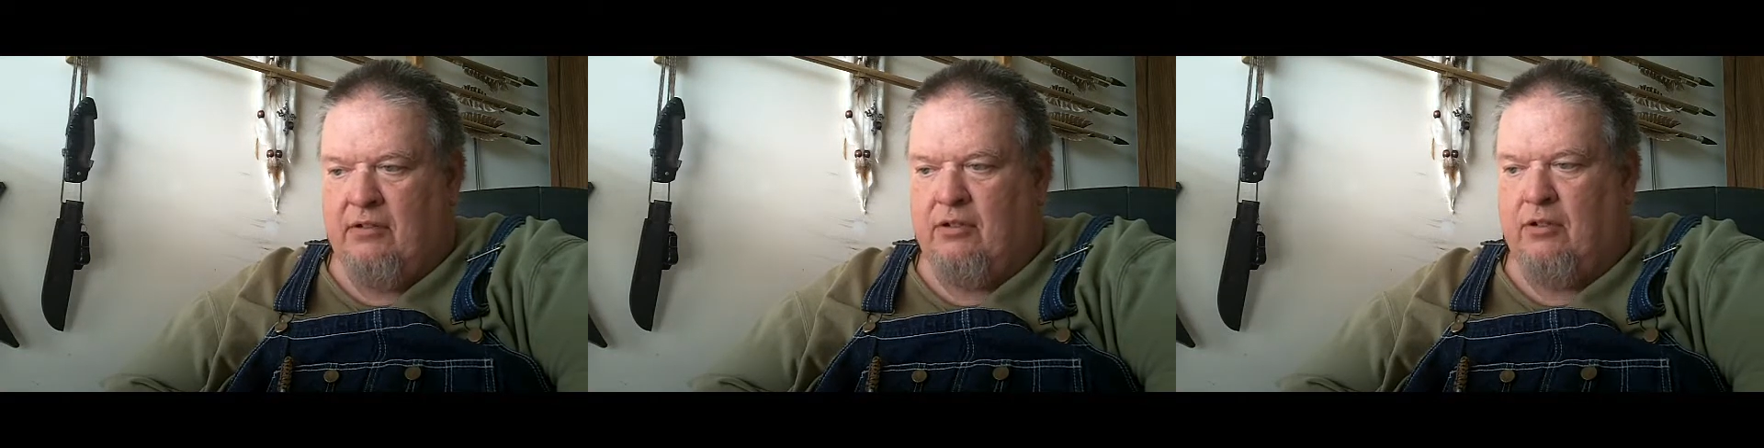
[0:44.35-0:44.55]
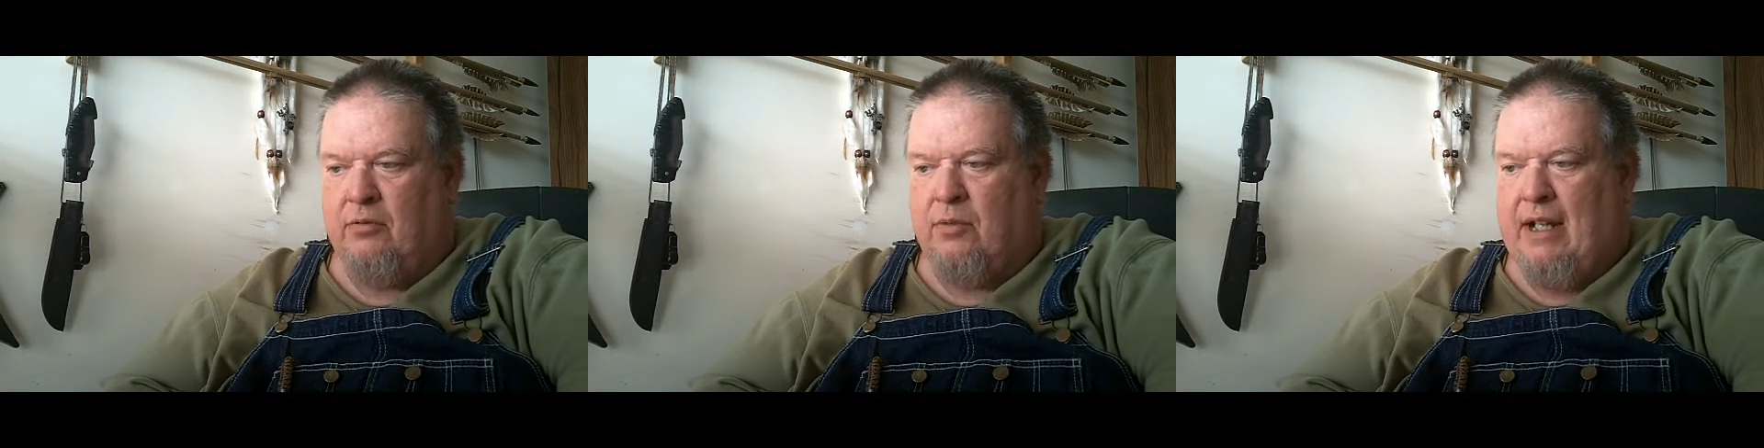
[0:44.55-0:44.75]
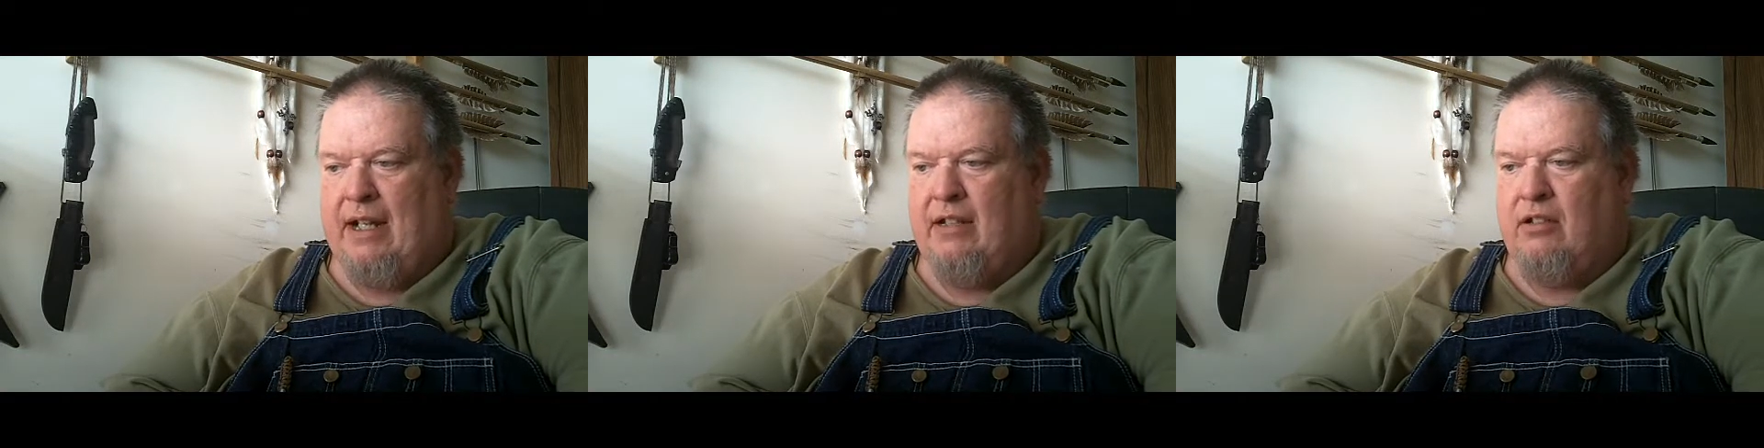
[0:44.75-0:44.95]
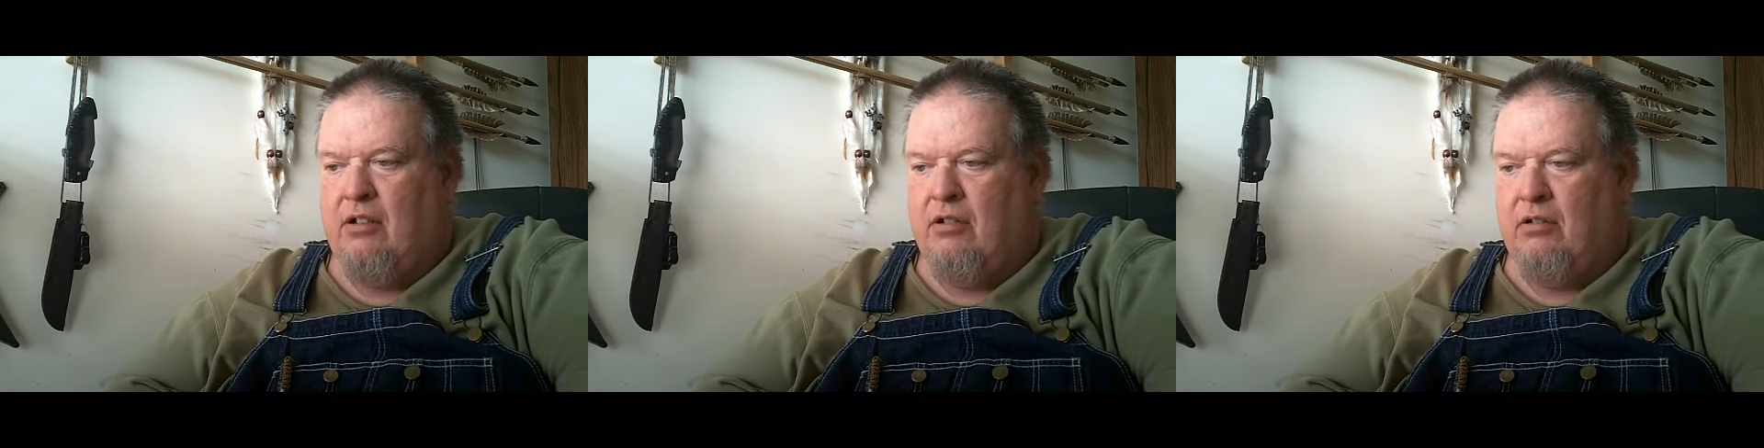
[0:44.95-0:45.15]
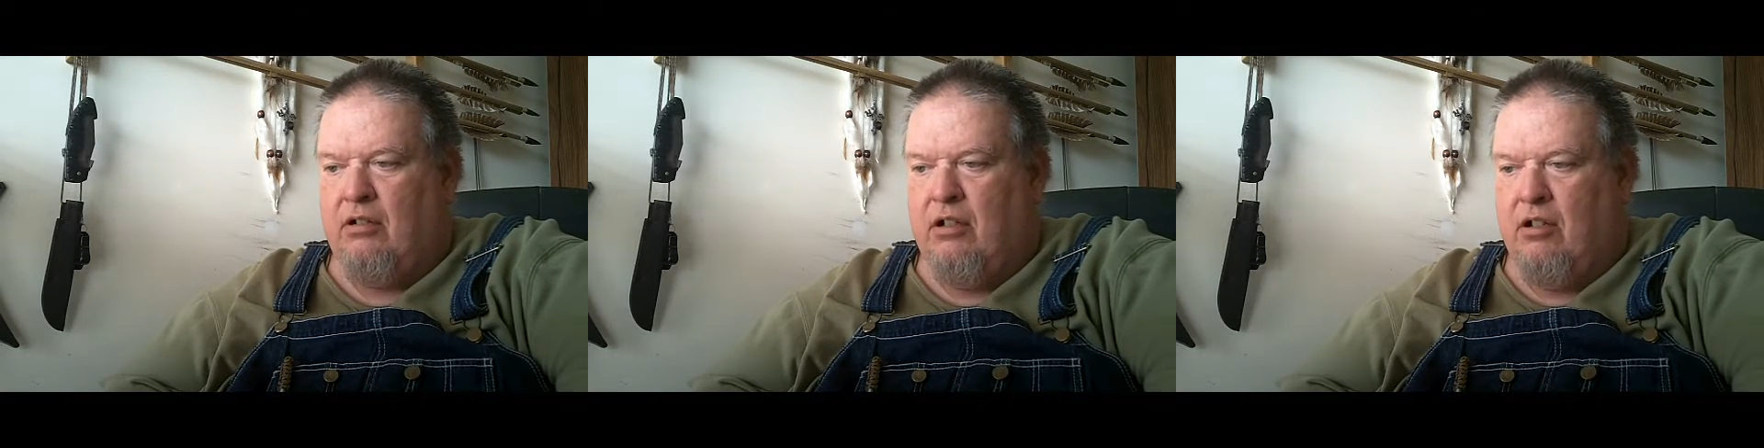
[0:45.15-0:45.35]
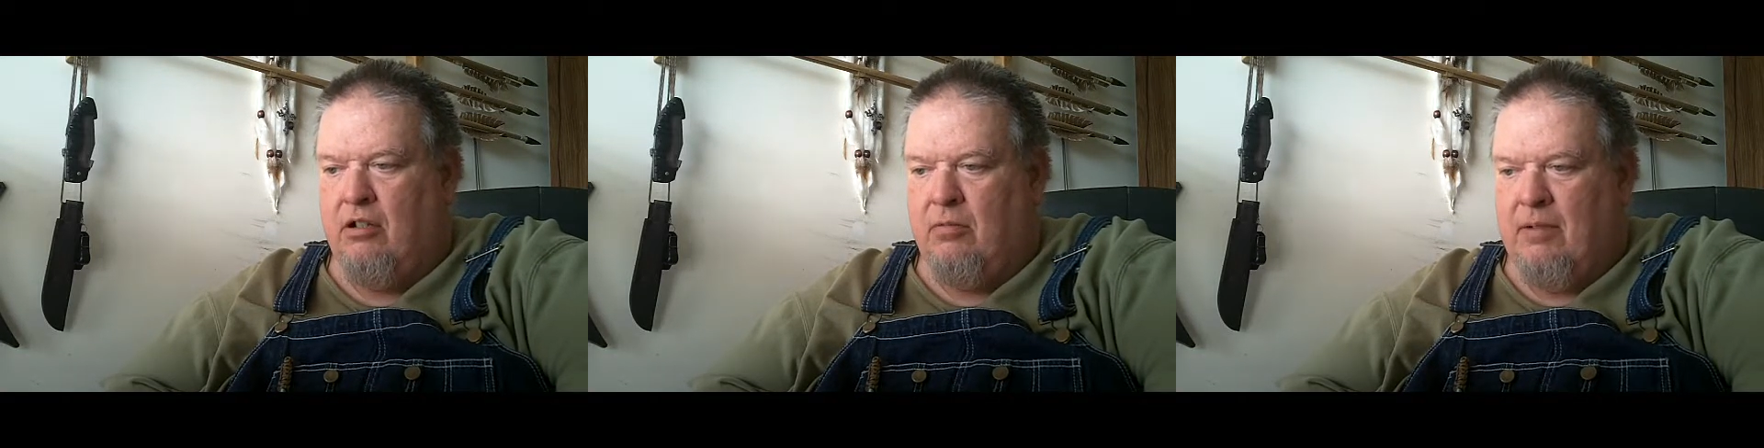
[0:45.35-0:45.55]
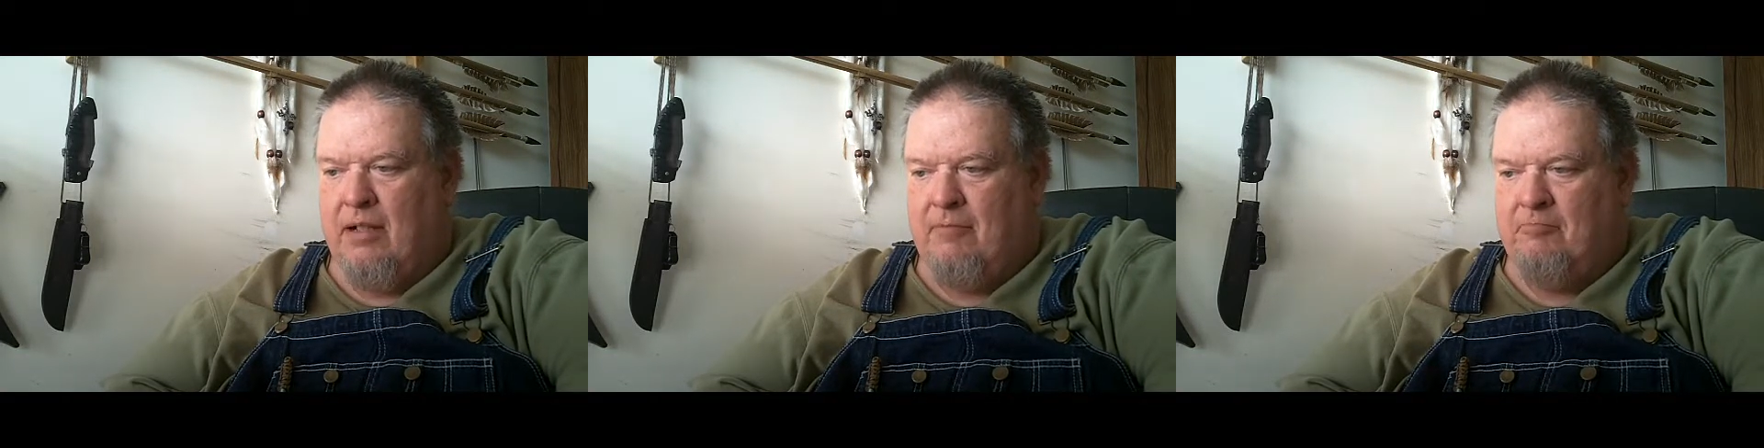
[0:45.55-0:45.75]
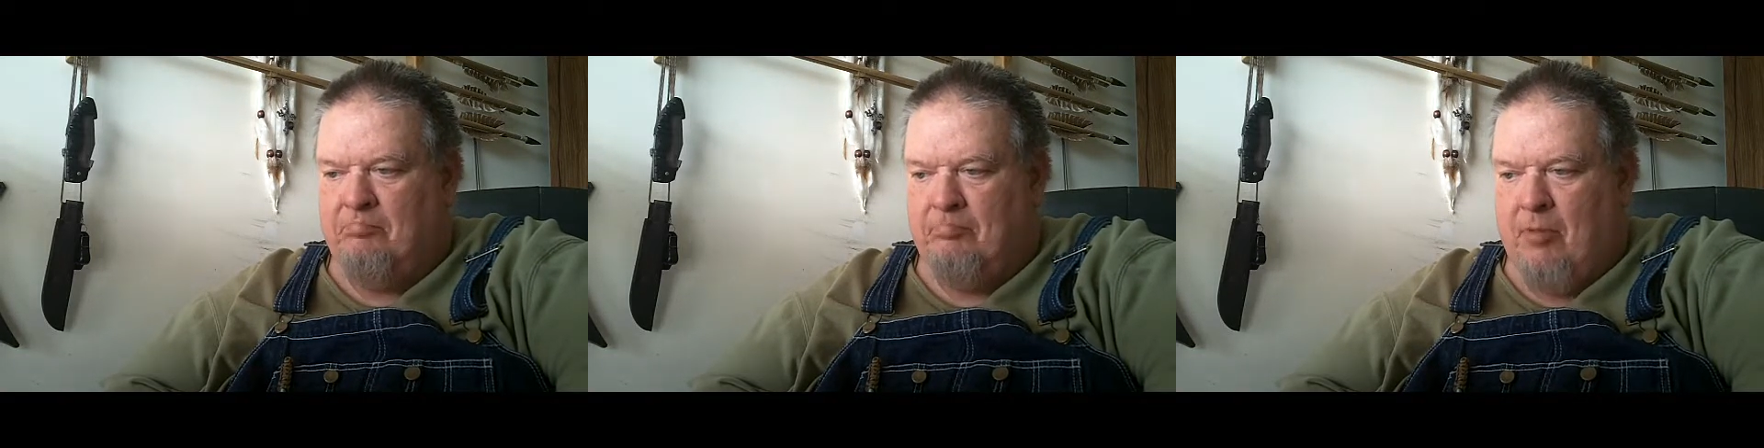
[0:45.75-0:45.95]
of Durant,
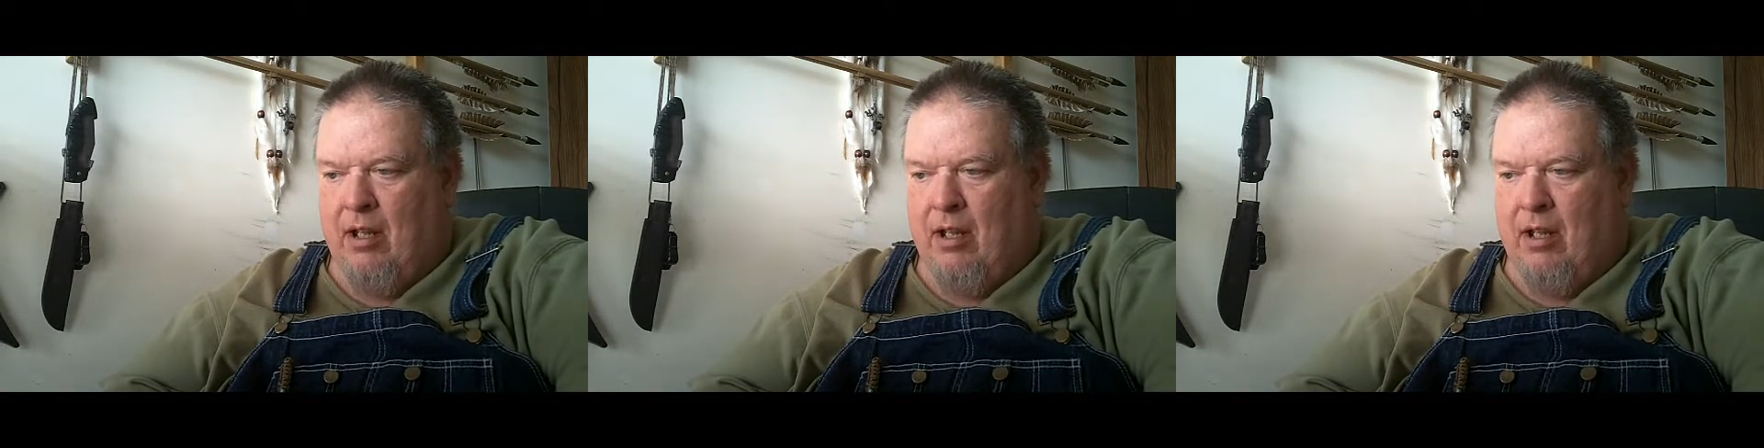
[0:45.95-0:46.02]
Oklahoma,